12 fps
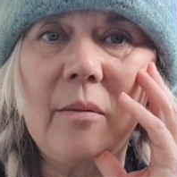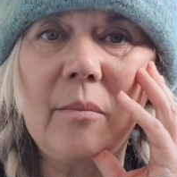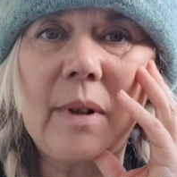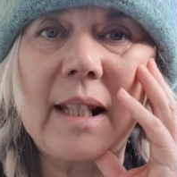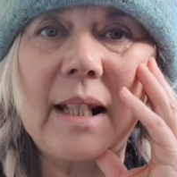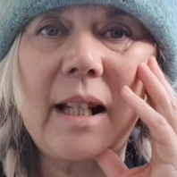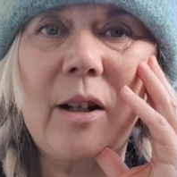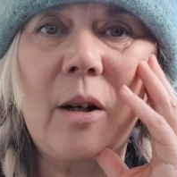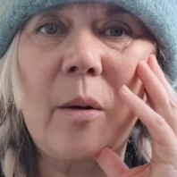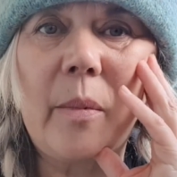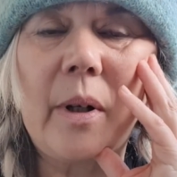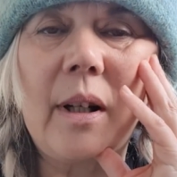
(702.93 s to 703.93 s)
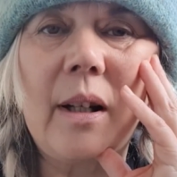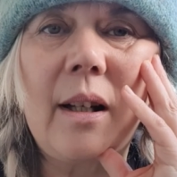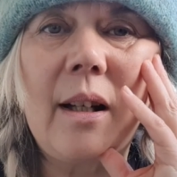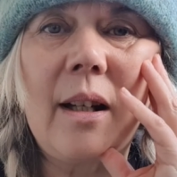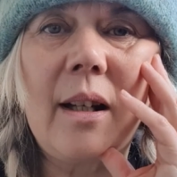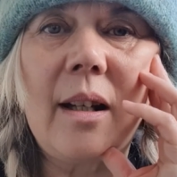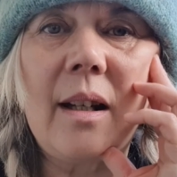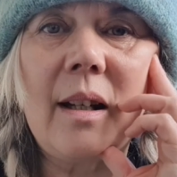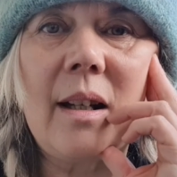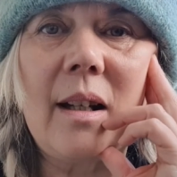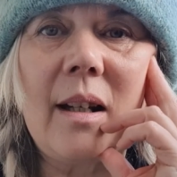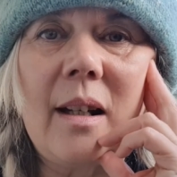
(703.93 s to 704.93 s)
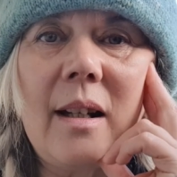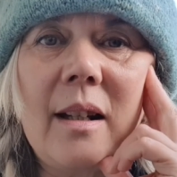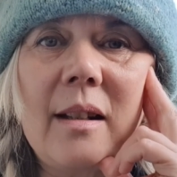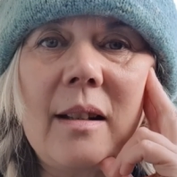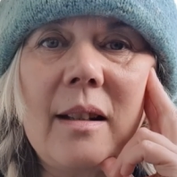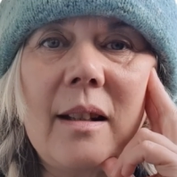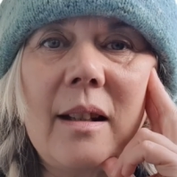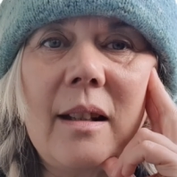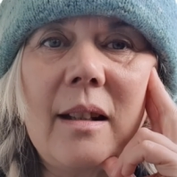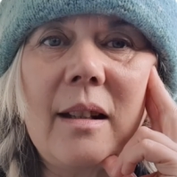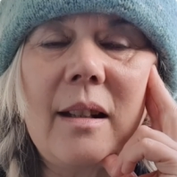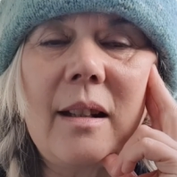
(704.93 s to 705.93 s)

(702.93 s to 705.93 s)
my setup, and then